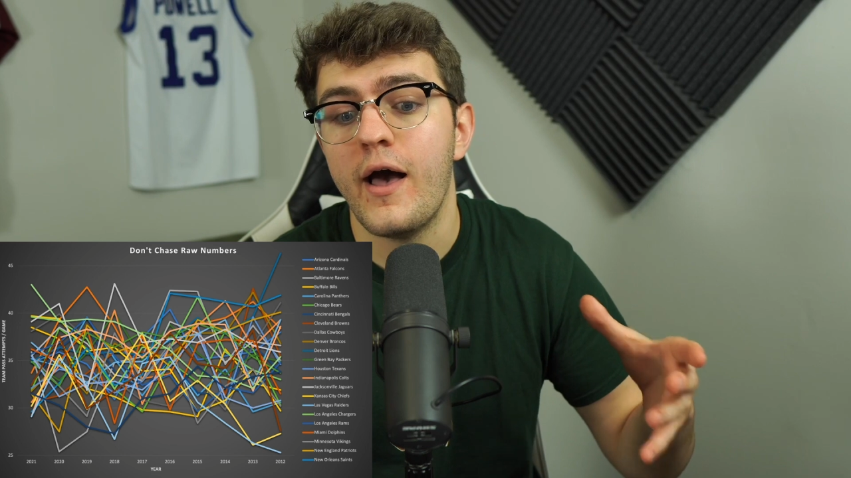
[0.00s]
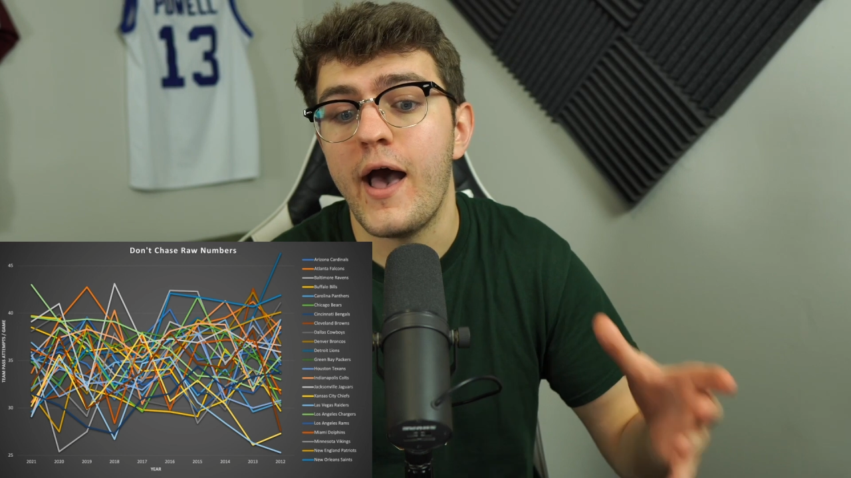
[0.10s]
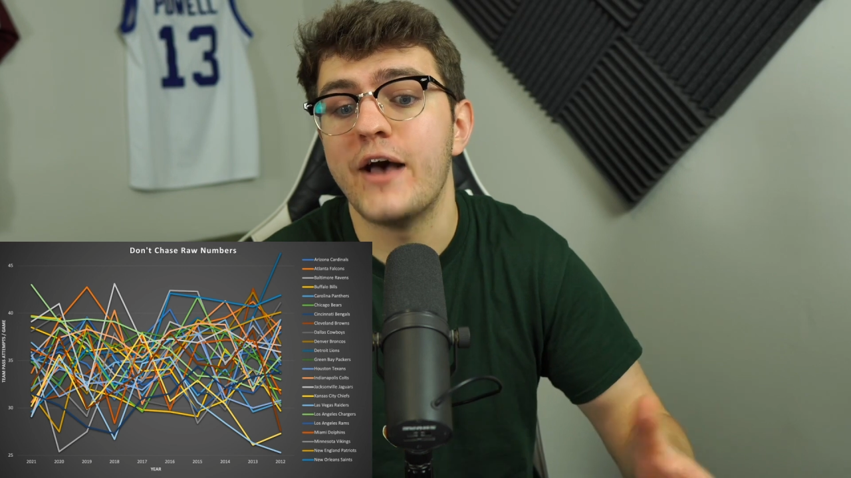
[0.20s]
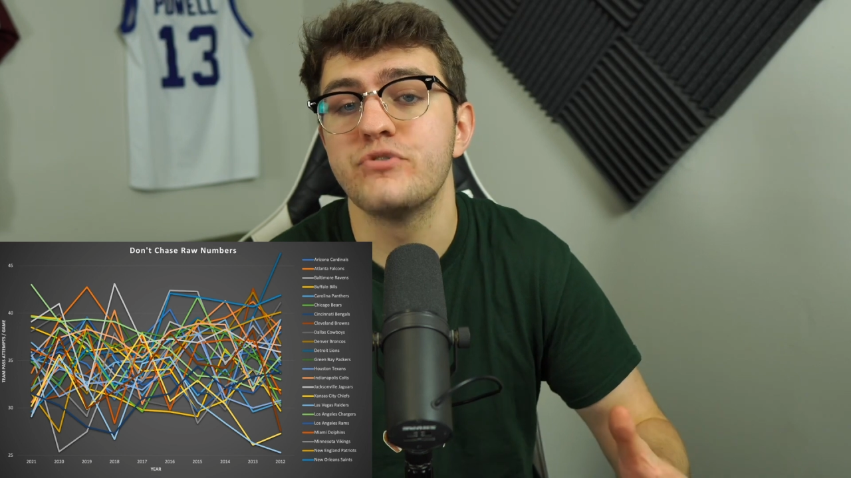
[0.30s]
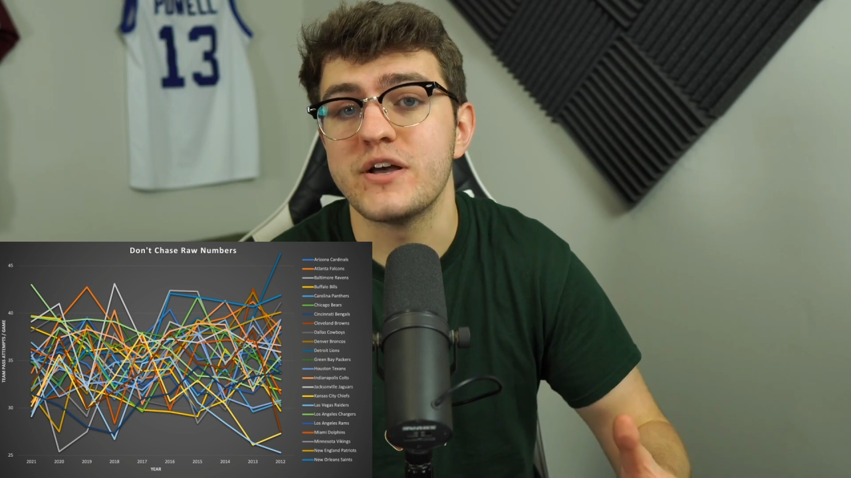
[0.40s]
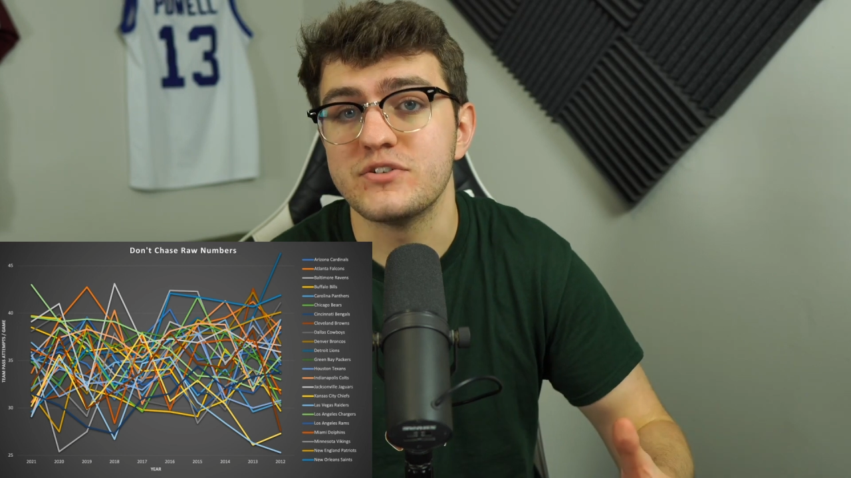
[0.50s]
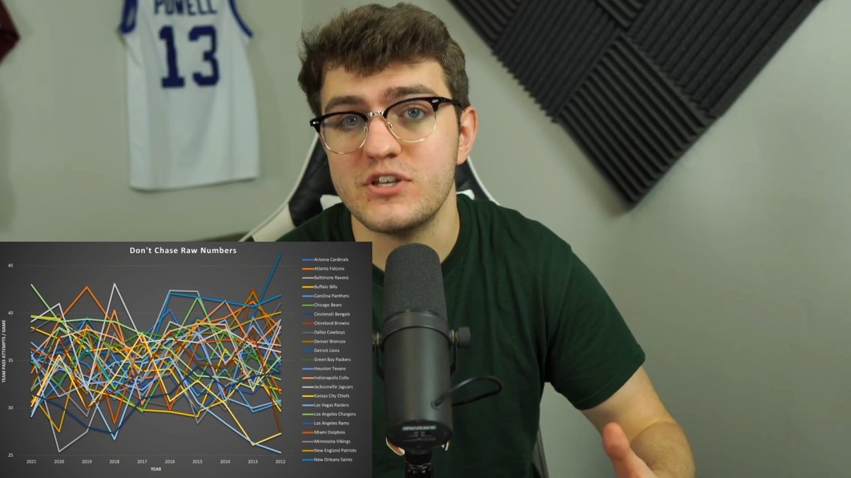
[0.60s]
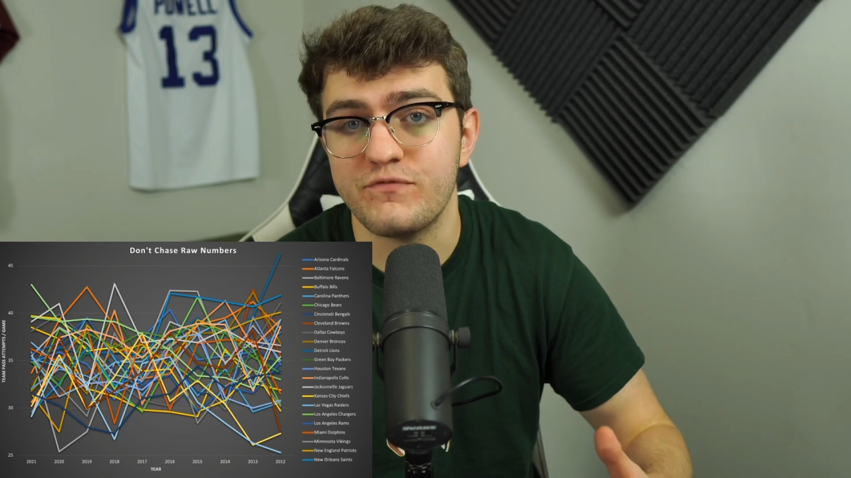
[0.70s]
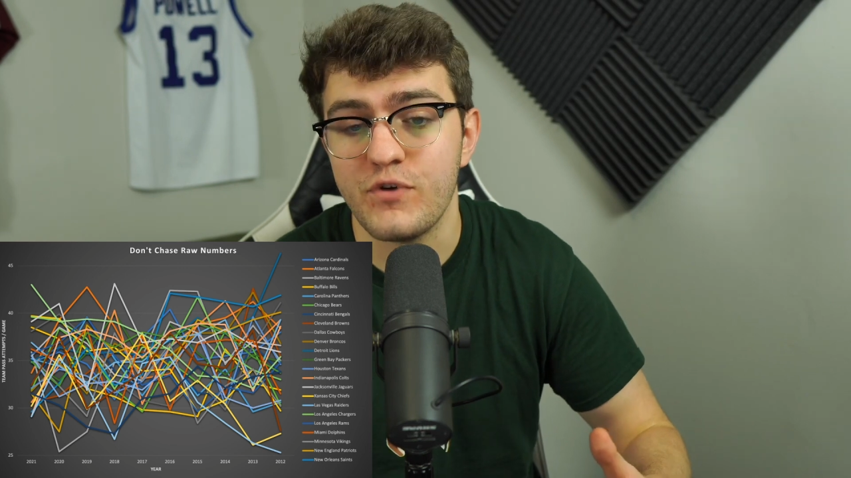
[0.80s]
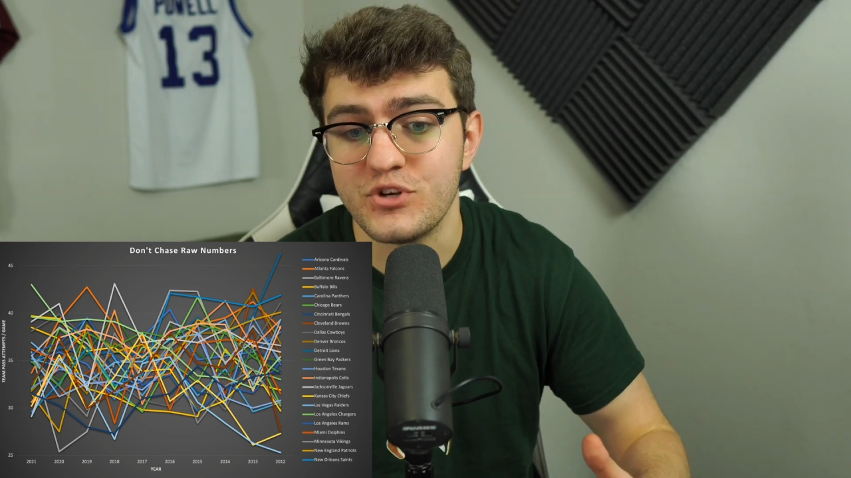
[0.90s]
As you guys can
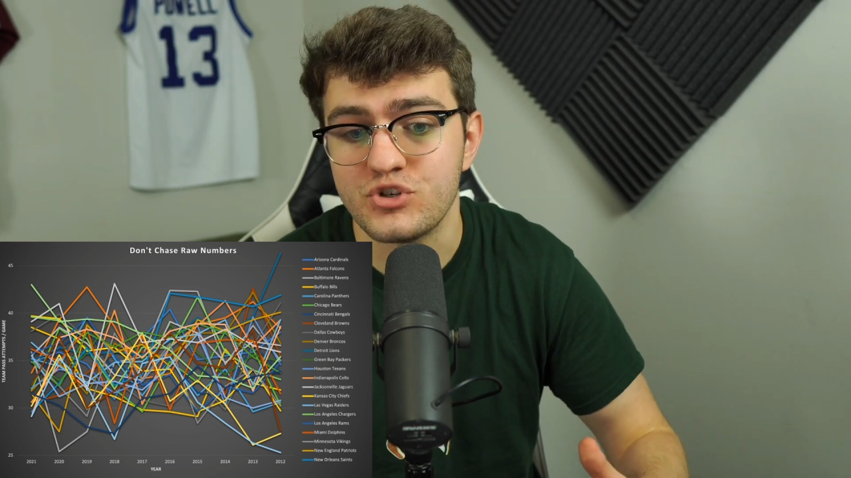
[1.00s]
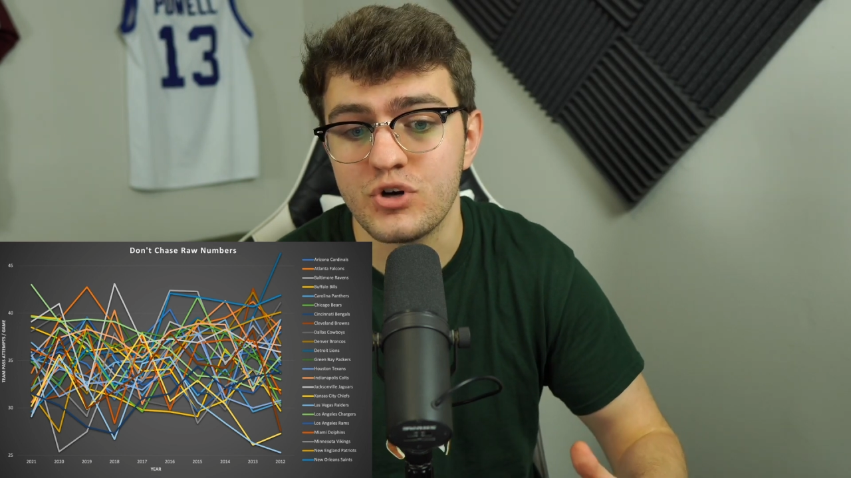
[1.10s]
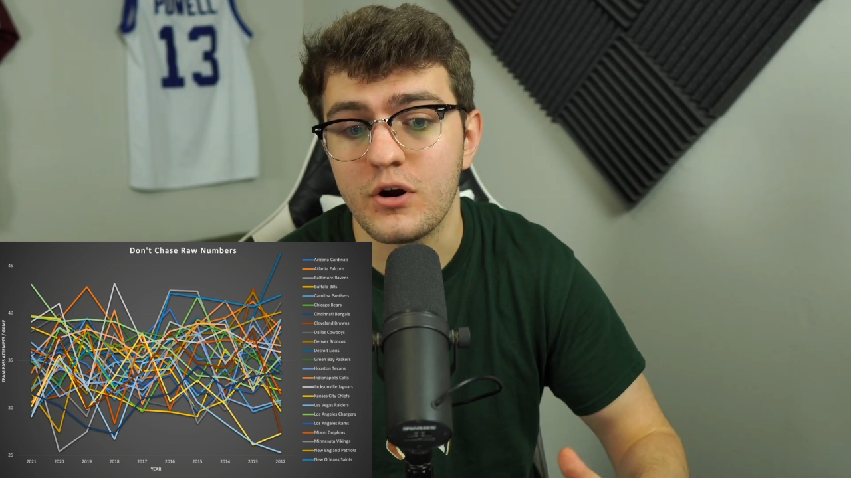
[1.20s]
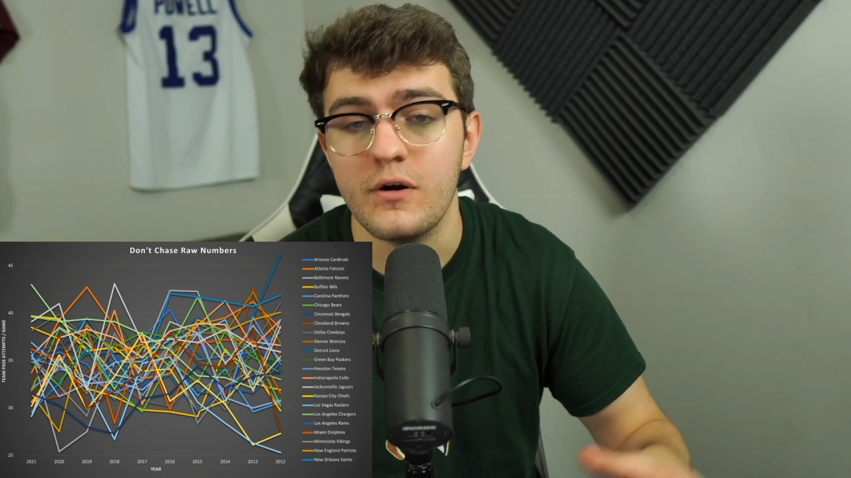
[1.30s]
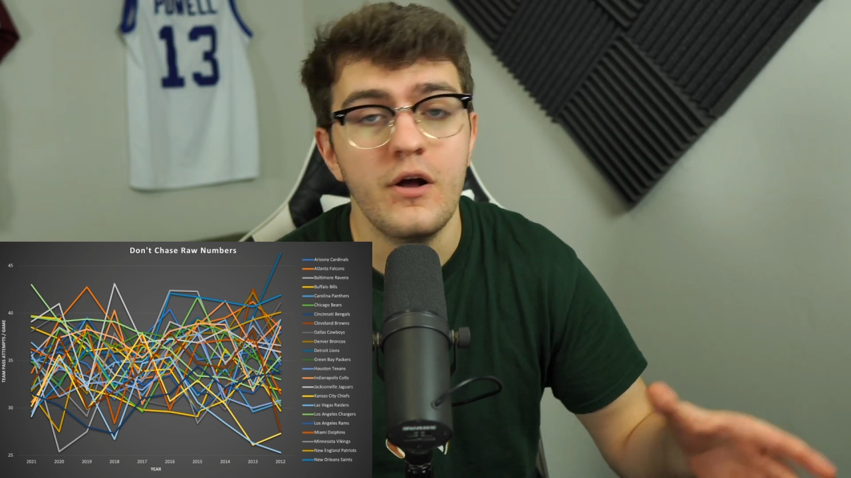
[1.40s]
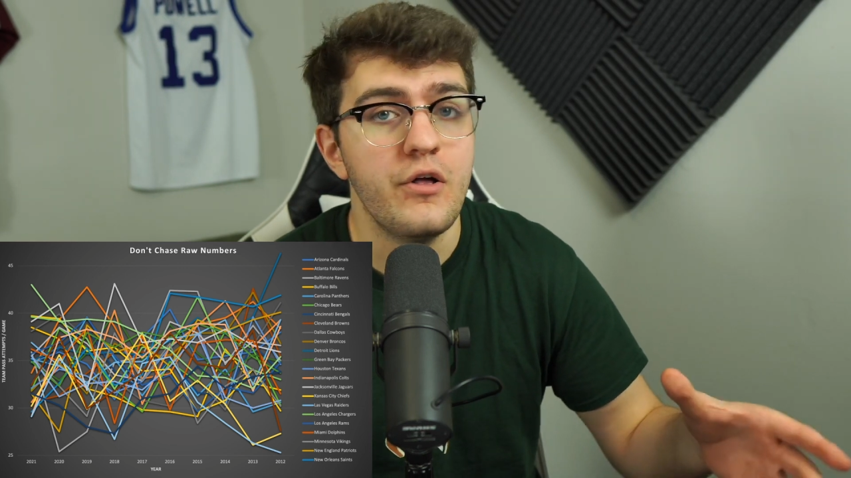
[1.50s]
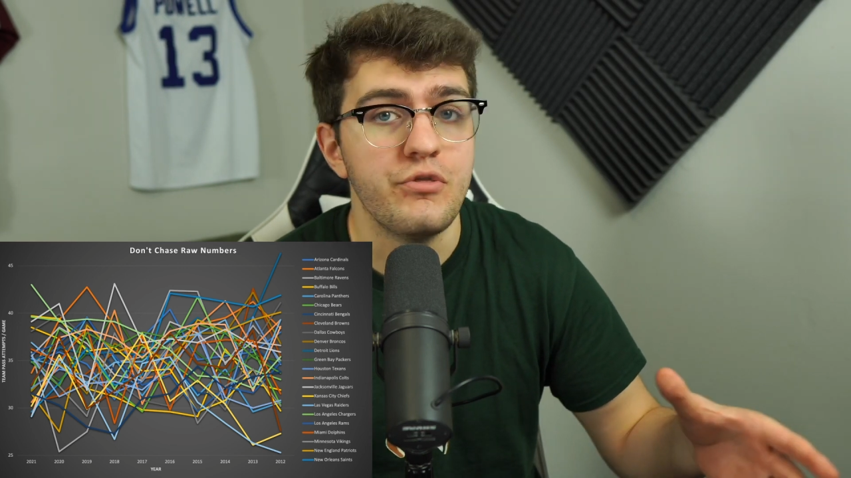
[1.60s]
see from this chart,